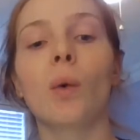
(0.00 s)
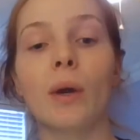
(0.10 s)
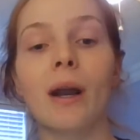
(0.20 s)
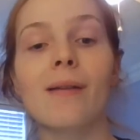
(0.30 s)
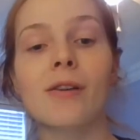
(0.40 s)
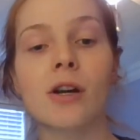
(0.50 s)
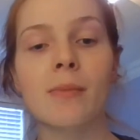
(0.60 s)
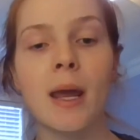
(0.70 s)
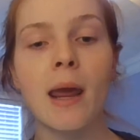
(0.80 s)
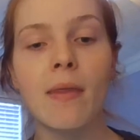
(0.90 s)
whenever you're
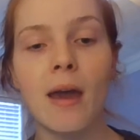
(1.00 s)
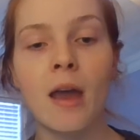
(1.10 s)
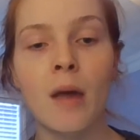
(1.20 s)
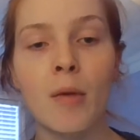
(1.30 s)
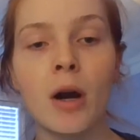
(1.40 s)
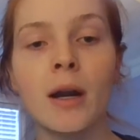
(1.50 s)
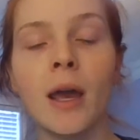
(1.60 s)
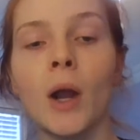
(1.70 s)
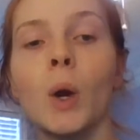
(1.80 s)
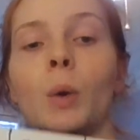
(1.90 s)
making that
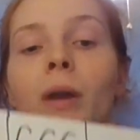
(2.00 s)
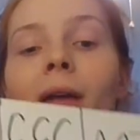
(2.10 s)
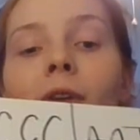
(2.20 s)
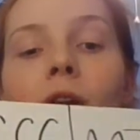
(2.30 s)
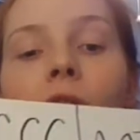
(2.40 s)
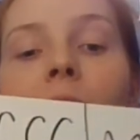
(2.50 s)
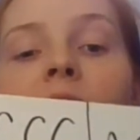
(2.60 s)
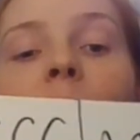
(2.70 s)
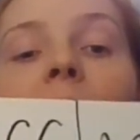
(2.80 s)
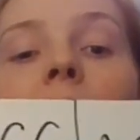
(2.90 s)
mRNA or whenever you're trying
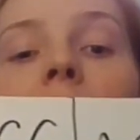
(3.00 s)
to pair